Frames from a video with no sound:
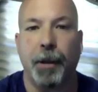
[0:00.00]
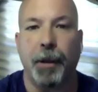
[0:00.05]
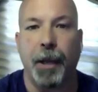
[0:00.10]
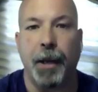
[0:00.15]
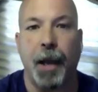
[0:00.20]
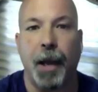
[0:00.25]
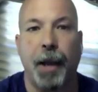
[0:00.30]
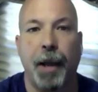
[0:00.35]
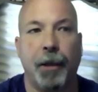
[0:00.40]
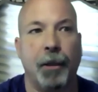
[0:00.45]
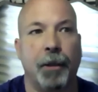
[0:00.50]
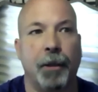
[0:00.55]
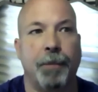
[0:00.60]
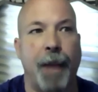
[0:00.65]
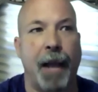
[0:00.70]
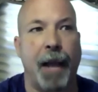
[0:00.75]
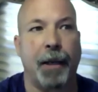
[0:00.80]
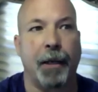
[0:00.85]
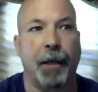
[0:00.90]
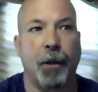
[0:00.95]
And I look
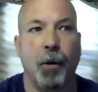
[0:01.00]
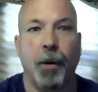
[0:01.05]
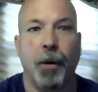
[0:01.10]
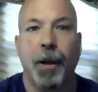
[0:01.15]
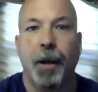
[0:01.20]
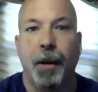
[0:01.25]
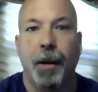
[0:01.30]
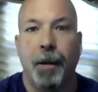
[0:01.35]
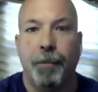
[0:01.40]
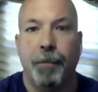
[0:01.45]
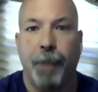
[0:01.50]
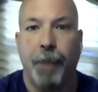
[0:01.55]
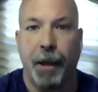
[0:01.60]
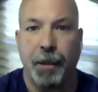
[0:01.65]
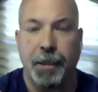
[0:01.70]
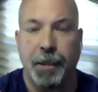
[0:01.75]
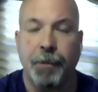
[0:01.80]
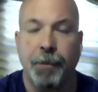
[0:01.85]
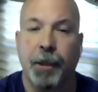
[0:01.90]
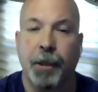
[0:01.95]
back and go, but
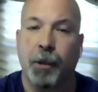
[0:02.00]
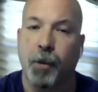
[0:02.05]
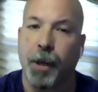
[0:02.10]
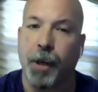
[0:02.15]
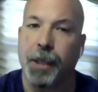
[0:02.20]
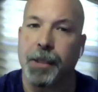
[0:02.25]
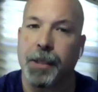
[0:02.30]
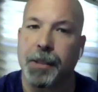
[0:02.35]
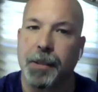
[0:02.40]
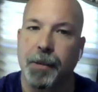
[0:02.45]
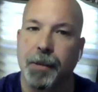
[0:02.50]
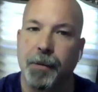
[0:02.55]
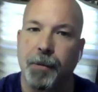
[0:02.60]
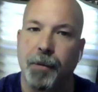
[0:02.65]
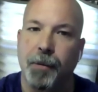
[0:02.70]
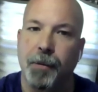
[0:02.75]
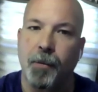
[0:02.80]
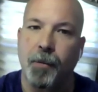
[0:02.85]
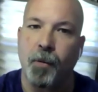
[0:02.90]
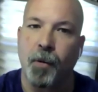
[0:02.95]
some of the greatest
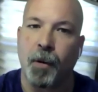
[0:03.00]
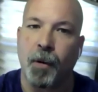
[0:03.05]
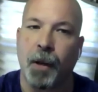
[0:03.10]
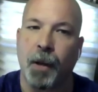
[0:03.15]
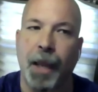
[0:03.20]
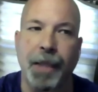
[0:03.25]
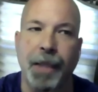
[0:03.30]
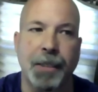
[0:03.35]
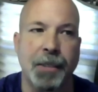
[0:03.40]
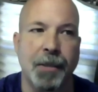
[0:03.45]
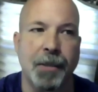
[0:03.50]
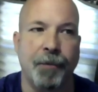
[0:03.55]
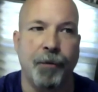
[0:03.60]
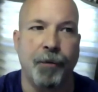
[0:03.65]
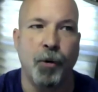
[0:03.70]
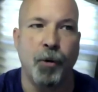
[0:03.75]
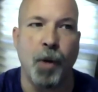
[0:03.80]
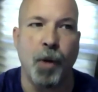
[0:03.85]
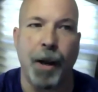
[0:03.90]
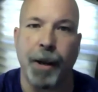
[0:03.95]
lessons of
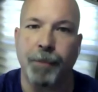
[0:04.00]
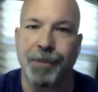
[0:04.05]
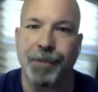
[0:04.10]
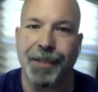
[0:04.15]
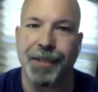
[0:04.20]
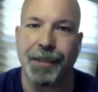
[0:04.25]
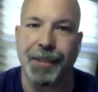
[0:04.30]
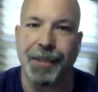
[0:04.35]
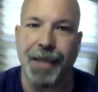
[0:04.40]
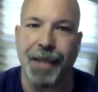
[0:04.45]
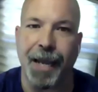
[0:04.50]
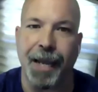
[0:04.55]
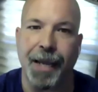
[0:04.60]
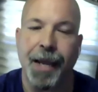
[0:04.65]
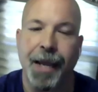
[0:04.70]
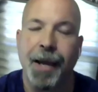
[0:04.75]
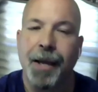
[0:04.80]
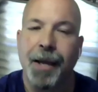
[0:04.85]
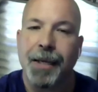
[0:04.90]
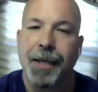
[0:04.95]
who I am today
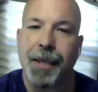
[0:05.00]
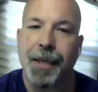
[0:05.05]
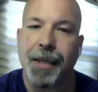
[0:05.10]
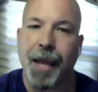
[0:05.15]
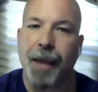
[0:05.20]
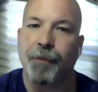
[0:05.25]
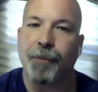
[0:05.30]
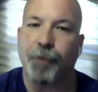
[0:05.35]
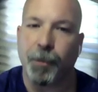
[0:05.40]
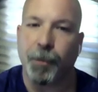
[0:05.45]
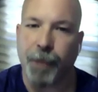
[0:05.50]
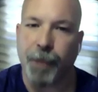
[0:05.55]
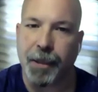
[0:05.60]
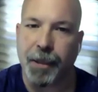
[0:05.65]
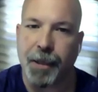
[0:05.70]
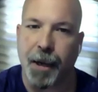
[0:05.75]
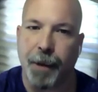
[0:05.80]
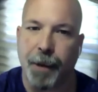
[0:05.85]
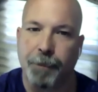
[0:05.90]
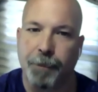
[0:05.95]
came from that
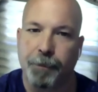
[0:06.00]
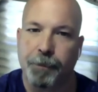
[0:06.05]
time.